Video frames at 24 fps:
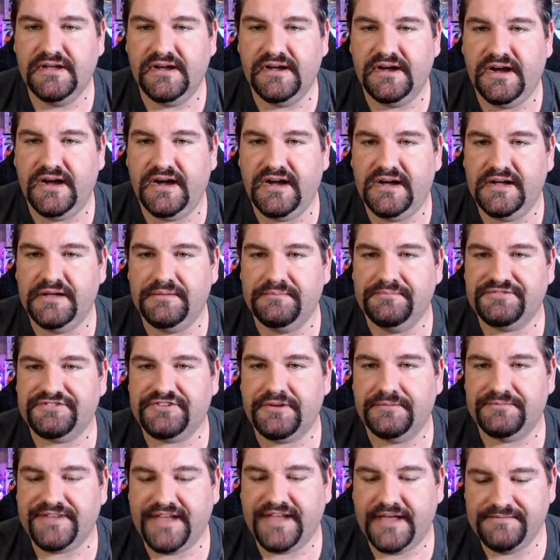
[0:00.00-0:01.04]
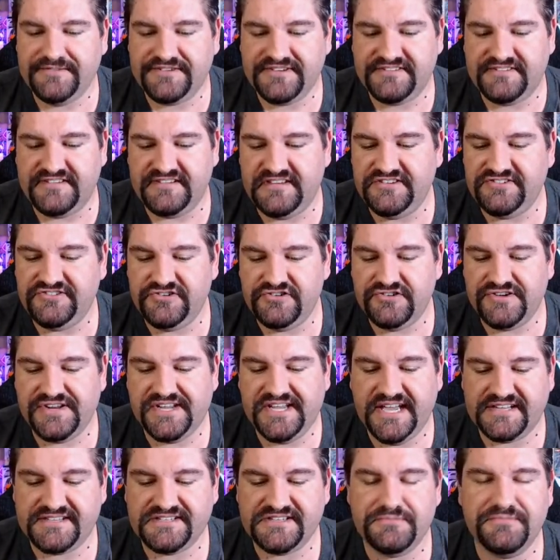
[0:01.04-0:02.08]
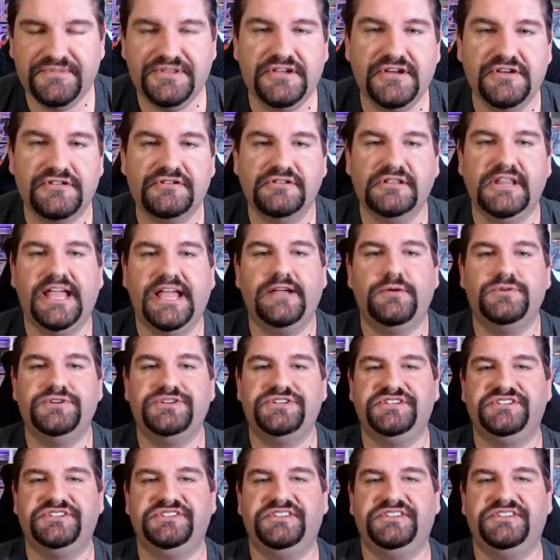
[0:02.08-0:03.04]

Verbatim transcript: Um, sometimes it's easier to get some of the other languages